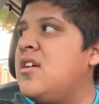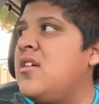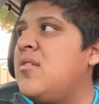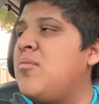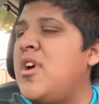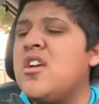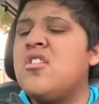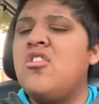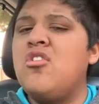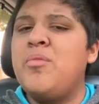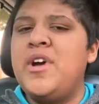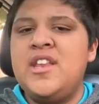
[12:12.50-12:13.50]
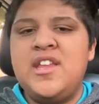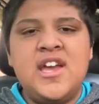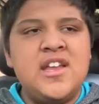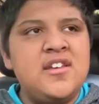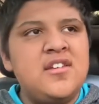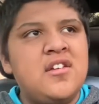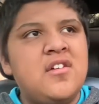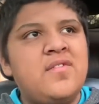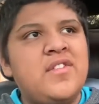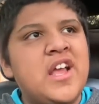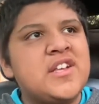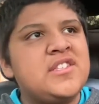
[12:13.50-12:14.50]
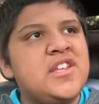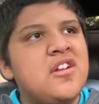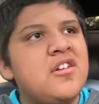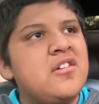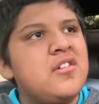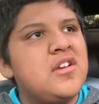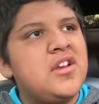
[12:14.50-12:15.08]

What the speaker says: My goal by the end of next year